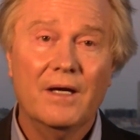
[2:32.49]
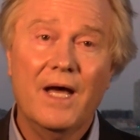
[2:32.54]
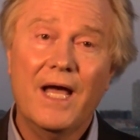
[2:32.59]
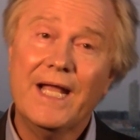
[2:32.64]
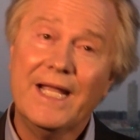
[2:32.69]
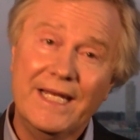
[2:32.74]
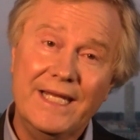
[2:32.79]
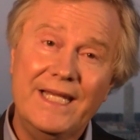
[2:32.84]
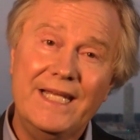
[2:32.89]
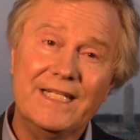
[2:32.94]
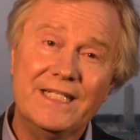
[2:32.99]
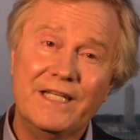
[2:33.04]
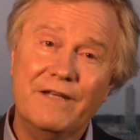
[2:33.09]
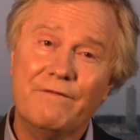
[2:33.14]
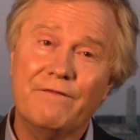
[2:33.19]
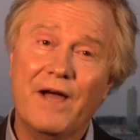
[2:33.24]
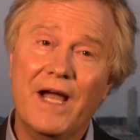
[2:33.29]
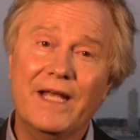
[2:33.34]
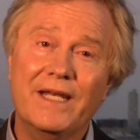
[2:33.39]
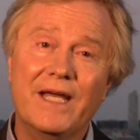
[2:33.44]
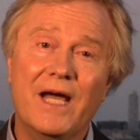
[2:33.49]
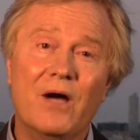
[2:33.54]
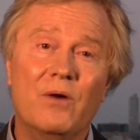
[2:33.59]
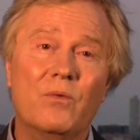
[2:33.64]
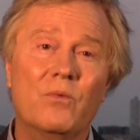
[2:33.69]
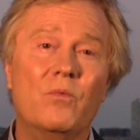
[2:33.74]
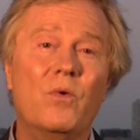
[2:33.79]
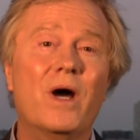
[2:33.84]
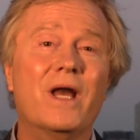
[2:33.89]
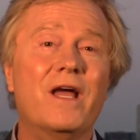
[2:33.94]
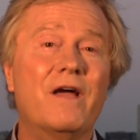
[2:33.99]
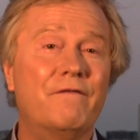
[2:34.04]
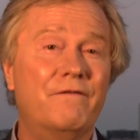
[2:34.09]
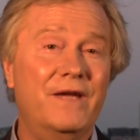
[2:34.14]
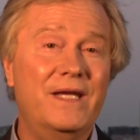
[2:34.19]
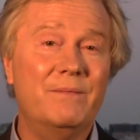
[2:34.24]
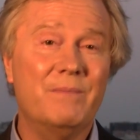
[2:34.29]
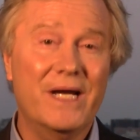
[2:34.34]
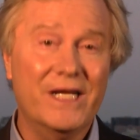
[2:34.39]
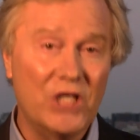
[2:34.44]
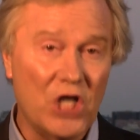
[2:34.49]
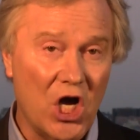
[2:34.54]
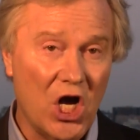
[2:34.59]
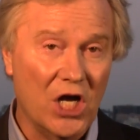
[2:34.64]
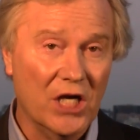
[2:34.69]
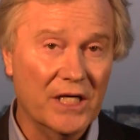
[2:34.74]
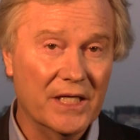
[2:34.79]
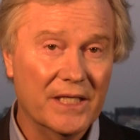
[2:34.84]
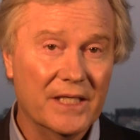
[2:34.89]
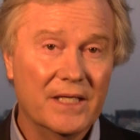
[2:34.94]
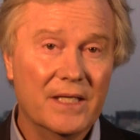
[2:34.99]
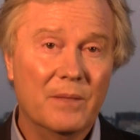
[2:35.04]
I can easily find out what I feed my dog,